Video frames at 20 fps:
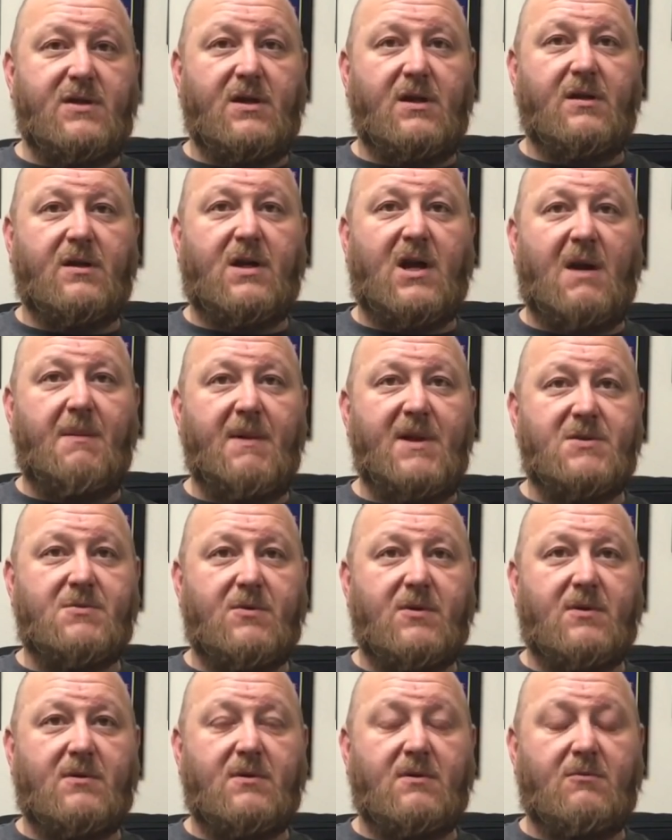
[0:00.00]
The carbines
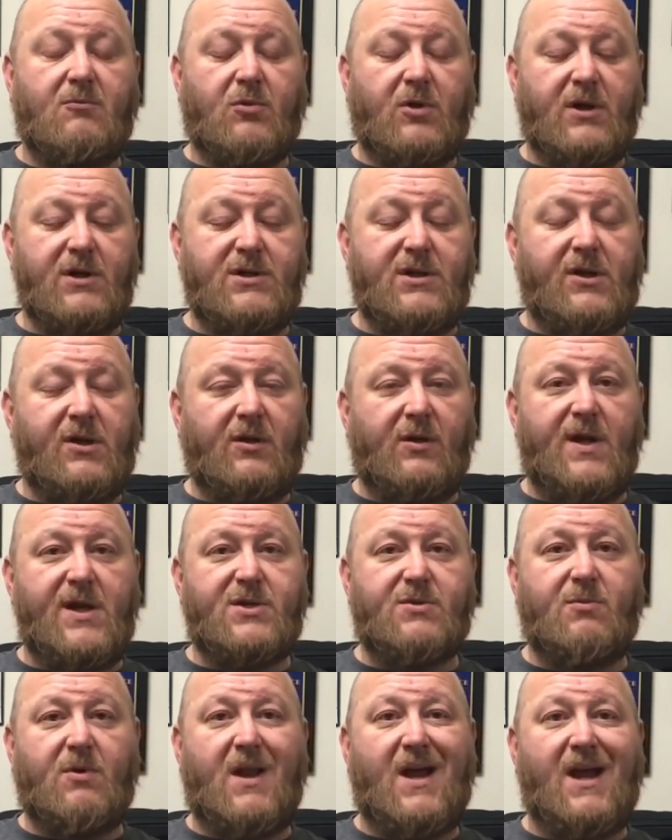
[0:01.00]
were considered
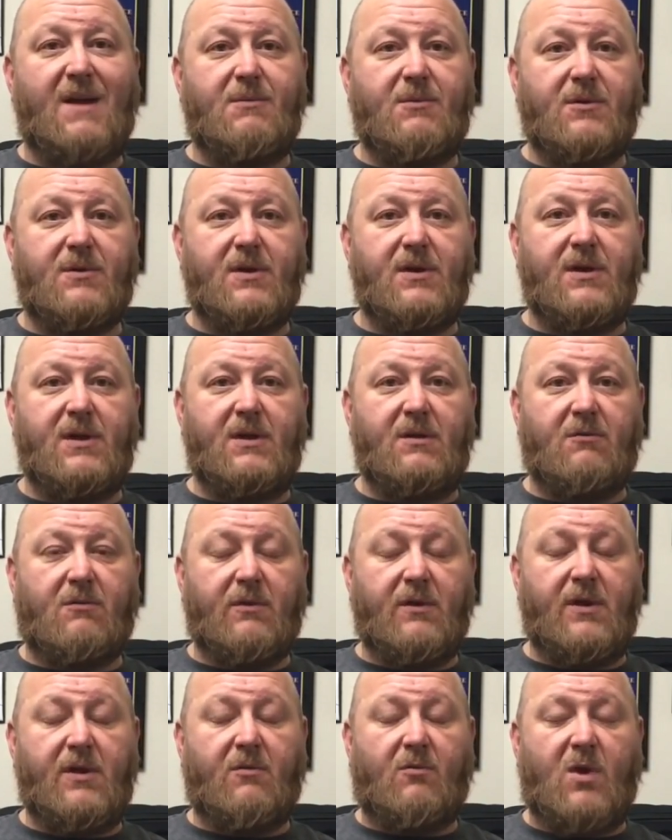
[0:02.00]
less reliable
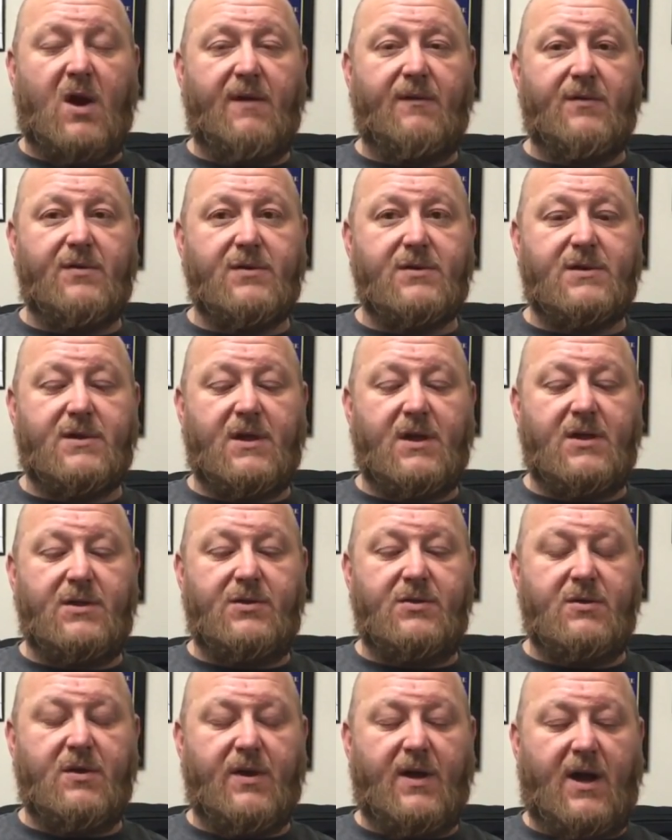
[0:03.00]
than the rifles
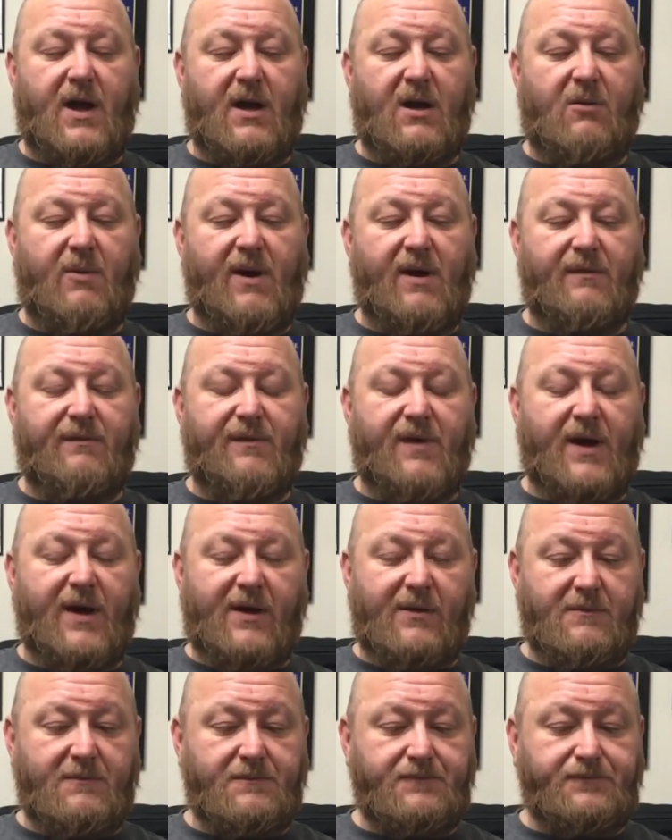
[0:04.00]
due to the higher rate of
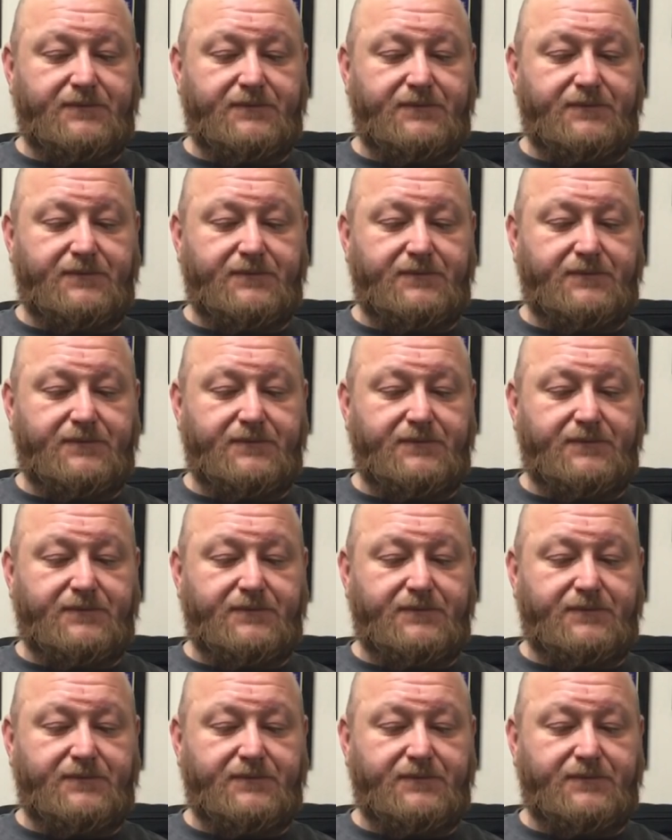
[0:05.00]
fire.